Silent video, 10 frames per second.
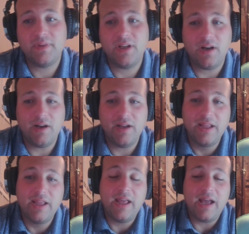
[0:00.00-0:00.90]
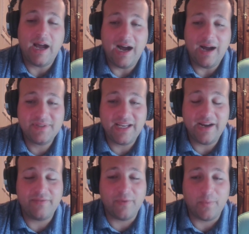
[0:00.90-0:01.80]
Niemann. I'm
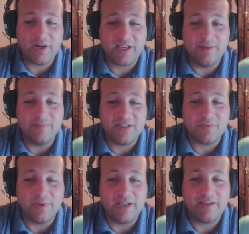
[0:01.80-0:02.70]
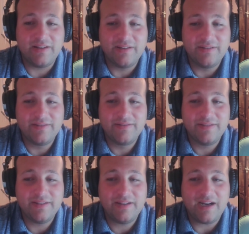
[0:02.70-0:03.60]
scared for Joaquin this week.
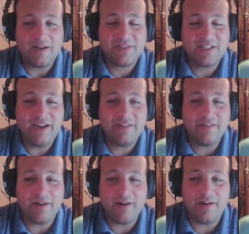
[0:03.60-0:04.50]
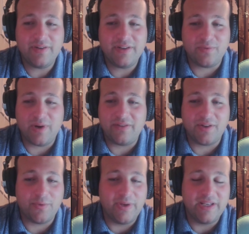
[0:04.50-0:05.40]
I'm scared of his around the
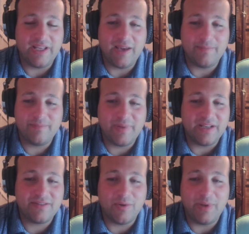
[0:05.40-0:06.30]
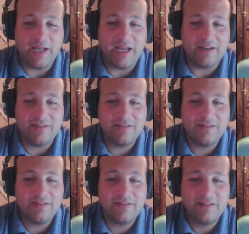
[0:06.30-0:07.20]
green game being so bad.
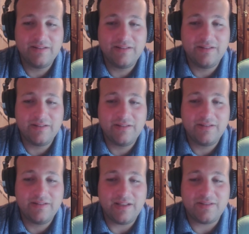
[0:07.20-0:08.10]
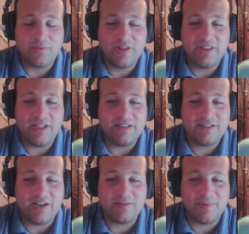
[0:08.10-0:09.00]
Yeah, it's the one thing that
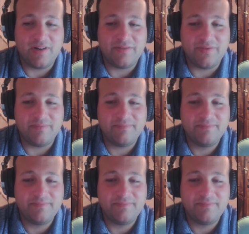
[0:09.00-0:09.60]
scares me off him.